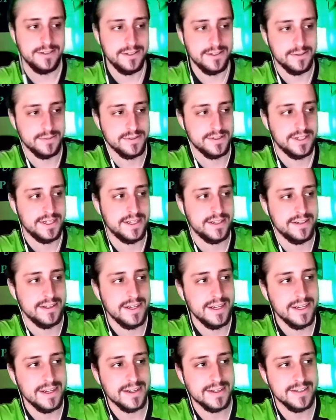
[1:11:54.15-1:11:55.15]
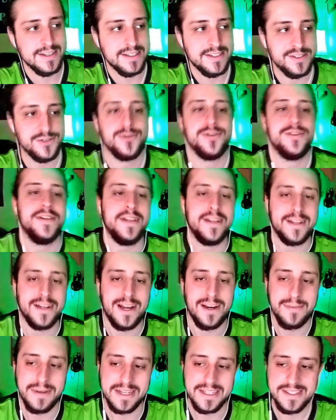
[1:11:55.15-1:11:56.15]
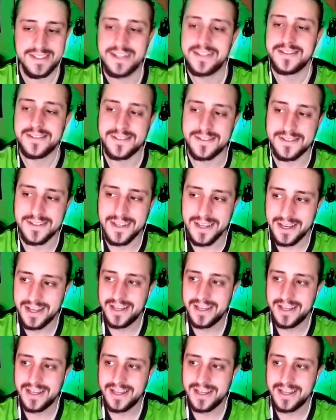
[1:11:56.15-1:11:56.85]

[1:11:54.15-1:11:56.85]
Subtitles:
You know what I'm saying? Because that's the only thing that kind of makes sense.